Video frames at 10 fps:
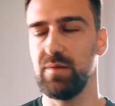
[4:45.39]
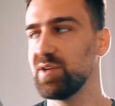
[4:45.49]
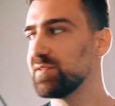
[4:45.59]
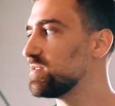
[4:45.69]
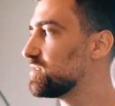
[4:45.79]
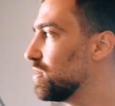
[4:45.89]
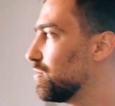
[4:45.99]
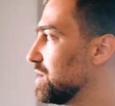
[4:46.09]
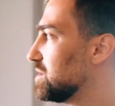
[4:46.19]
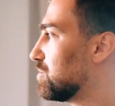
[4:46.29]
Because it's
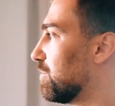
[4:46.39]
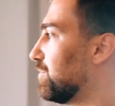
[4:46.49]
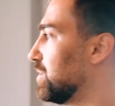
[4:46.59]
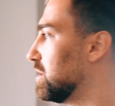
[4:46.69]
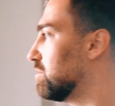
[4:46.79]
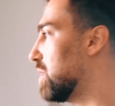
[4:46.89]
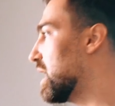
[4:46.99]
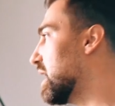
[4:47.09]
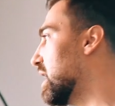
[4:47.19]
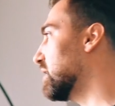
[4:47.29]
so easy to feel
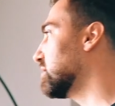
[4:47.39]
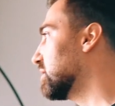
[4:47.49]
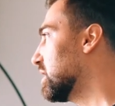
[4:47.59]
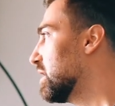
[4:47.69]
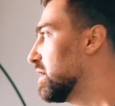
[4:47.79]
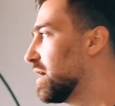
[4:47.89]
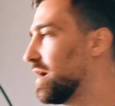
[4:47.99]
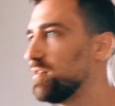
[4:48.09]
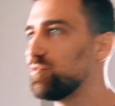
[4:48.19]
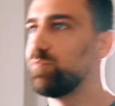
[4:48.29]
bad
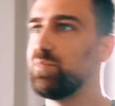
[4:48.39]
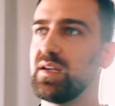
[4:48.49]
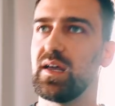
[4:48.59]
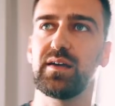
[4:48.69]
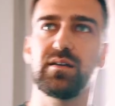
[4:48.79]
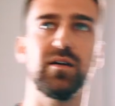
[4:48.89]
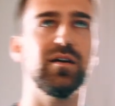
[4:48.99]
and to be like,